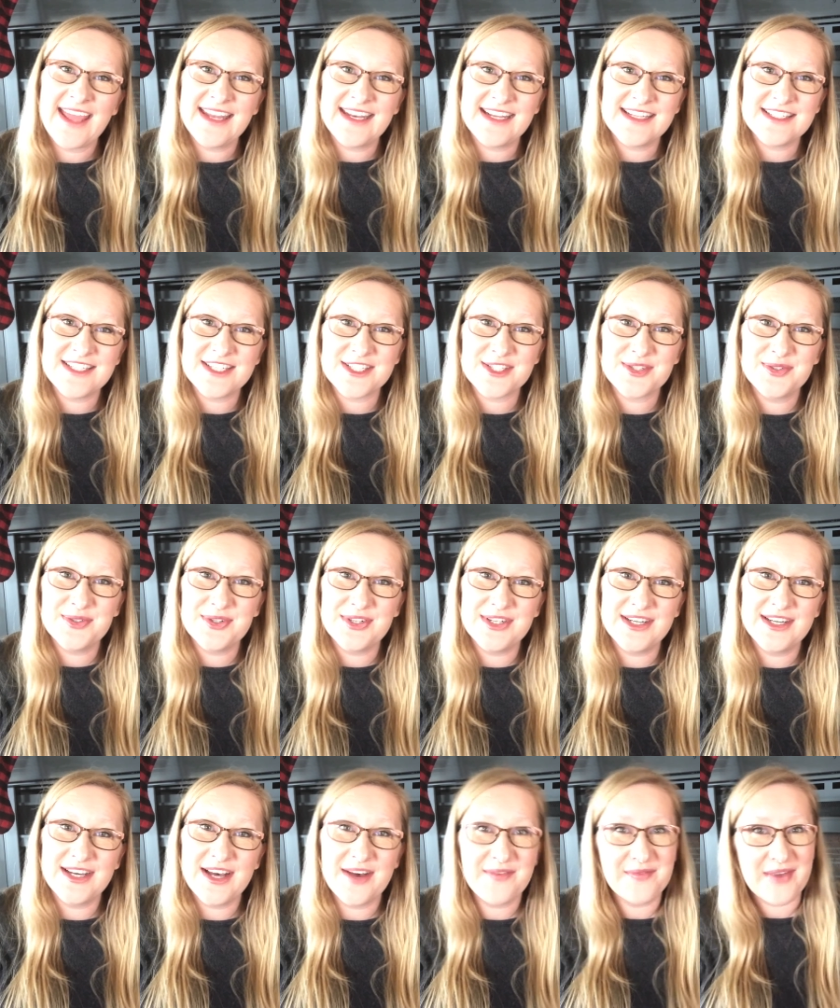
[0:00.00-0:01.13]
Nature
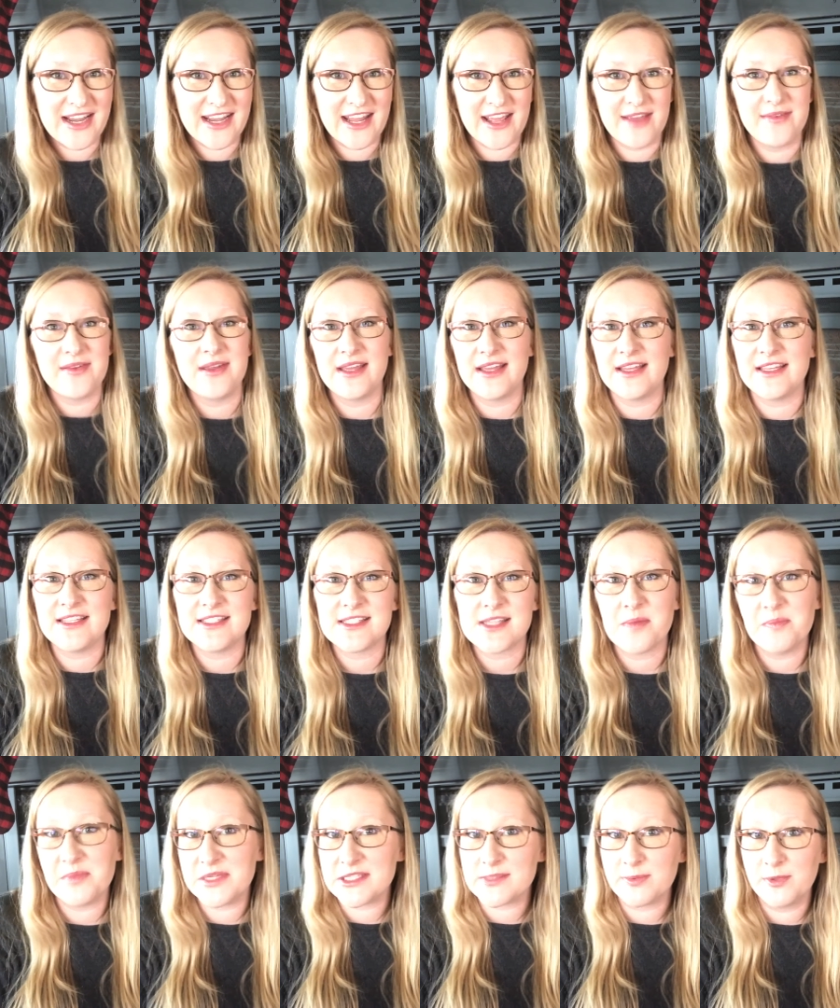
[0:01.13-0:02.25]
School, my name is
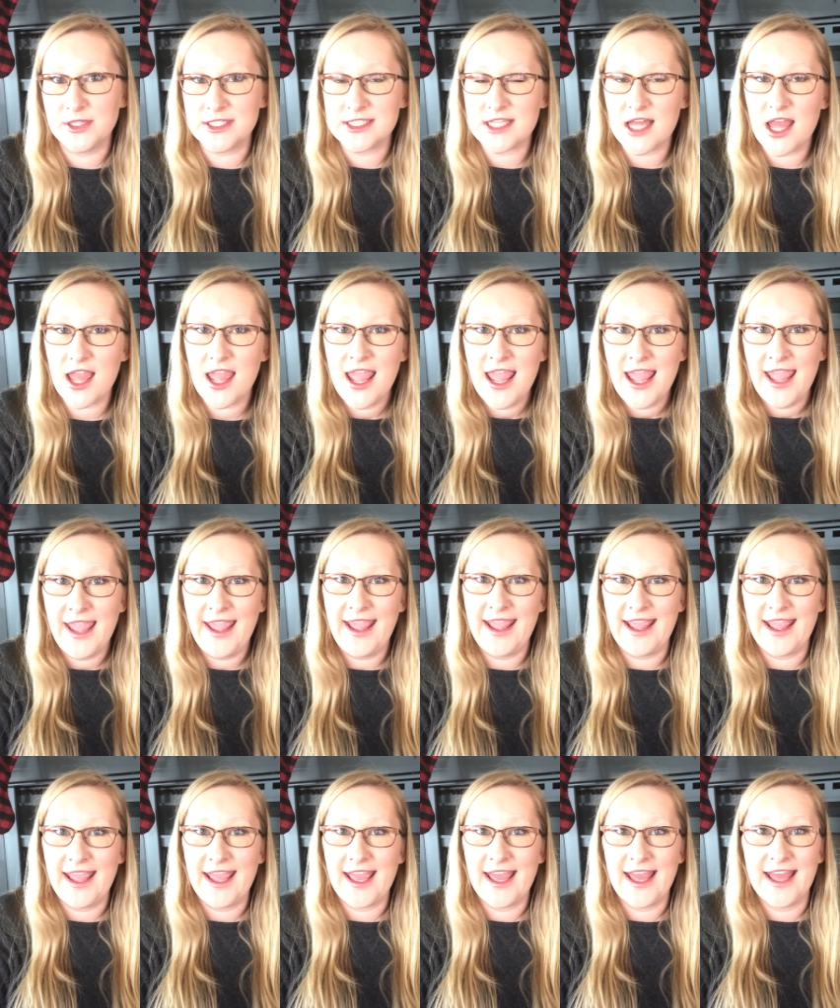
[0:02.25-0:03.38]
Miss Melissa,
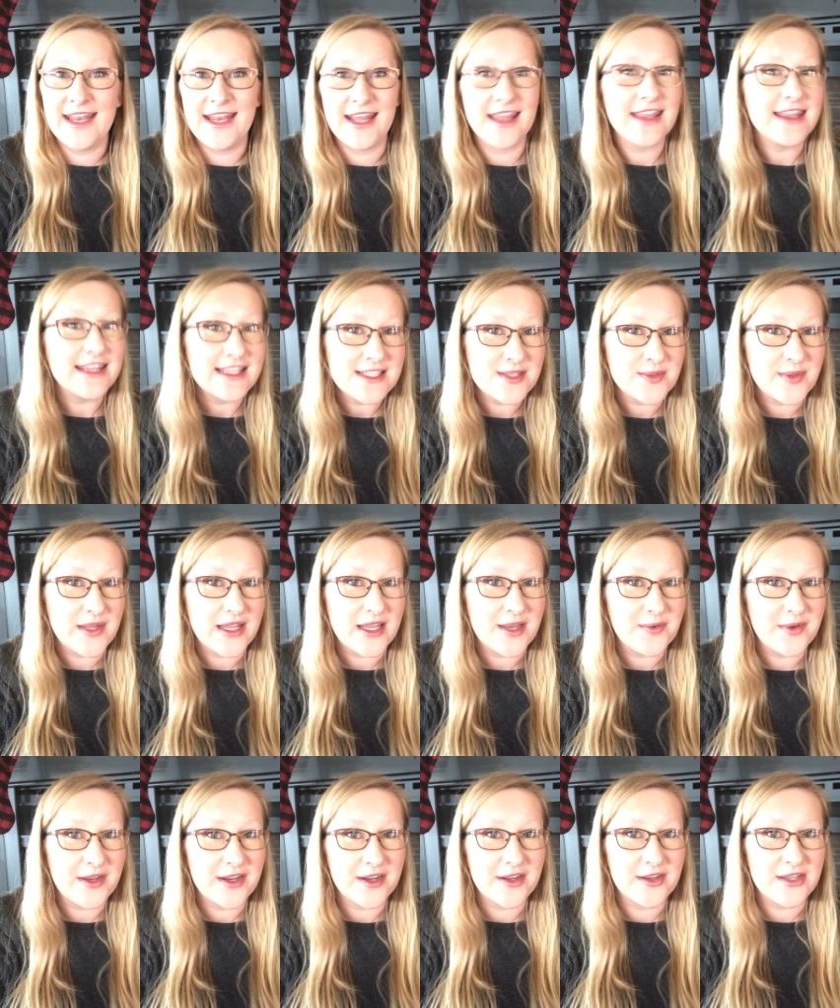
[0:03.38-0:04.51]
and this week
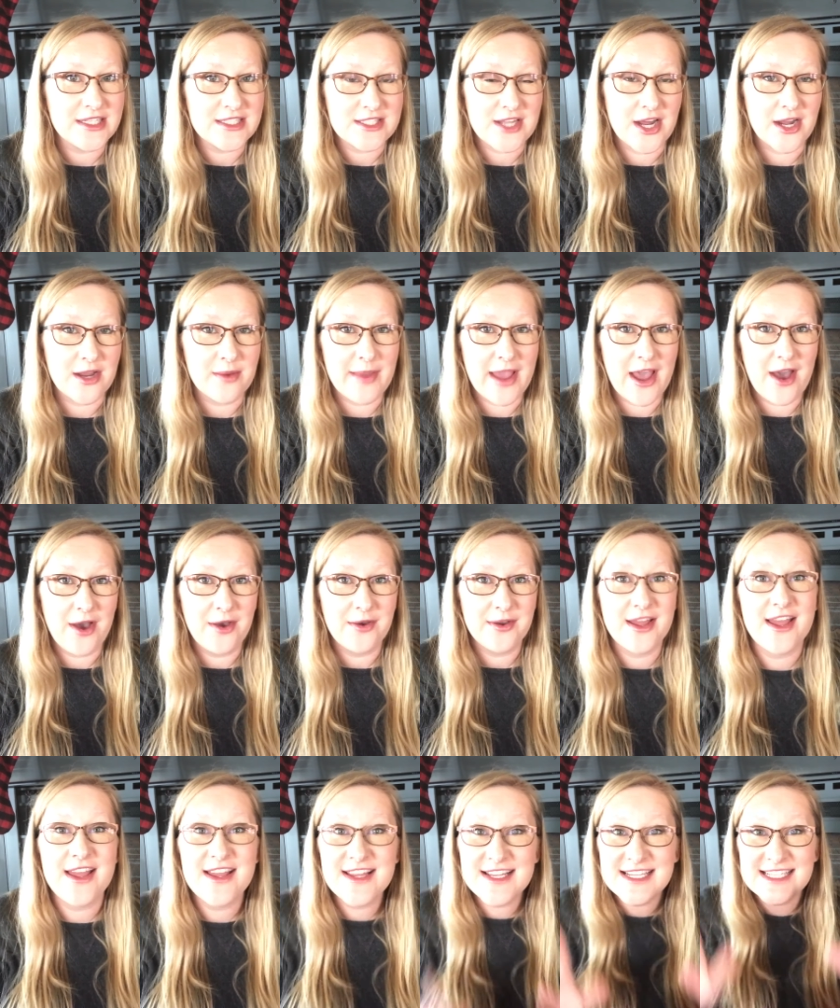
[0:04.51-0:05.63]
we are going to talk about
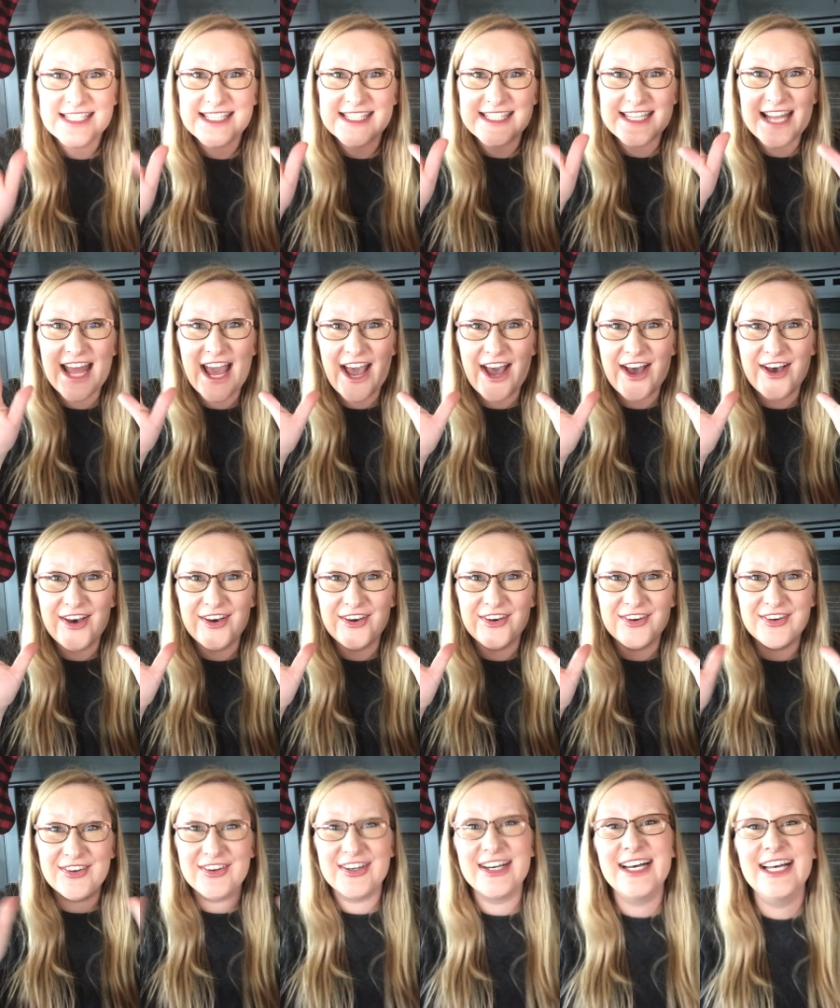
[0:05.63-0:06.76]

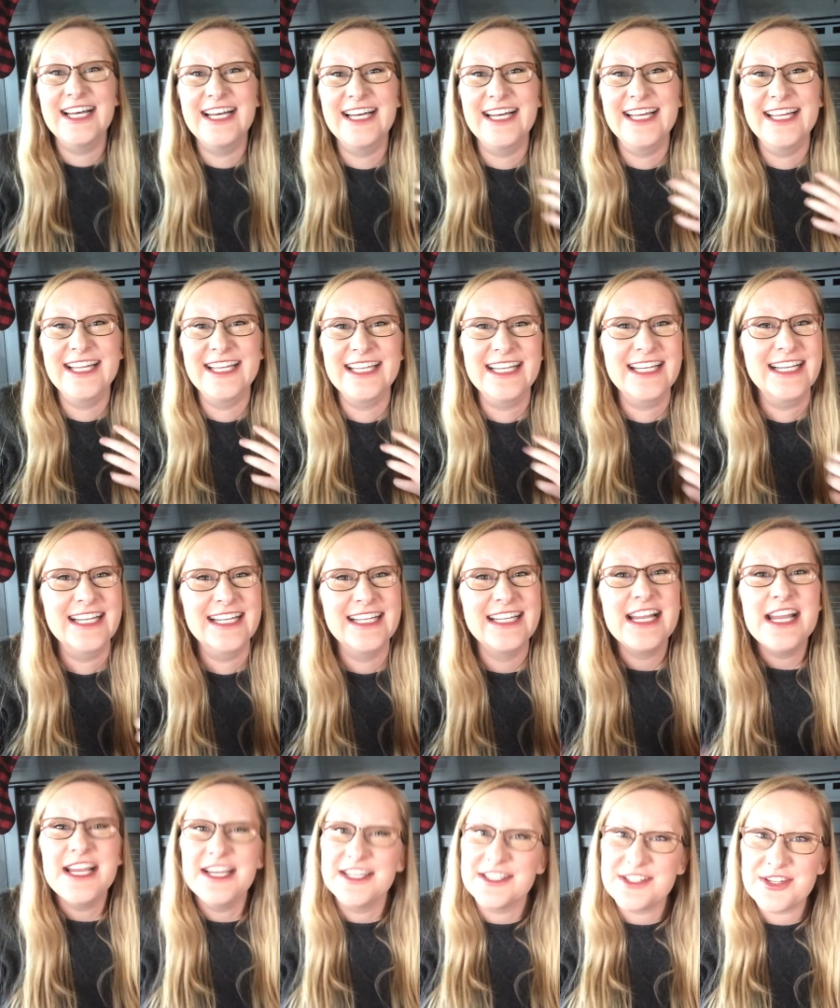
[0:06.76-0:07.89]
snow.
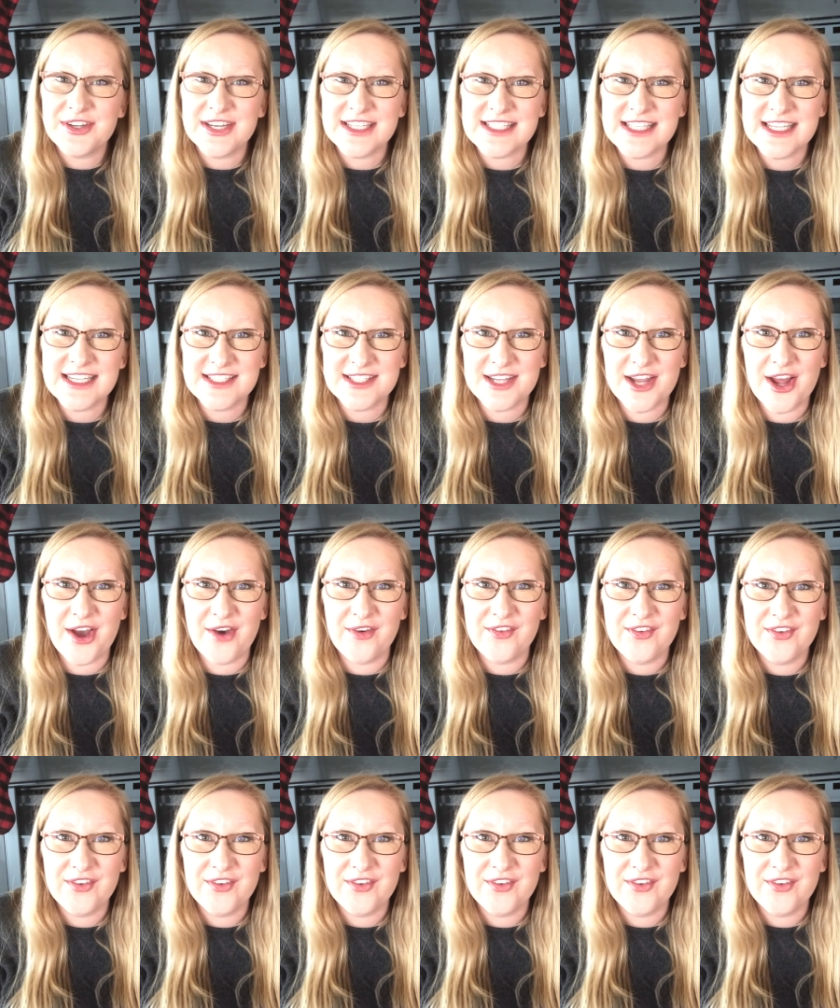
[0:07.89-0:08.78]
Do you guys like snow?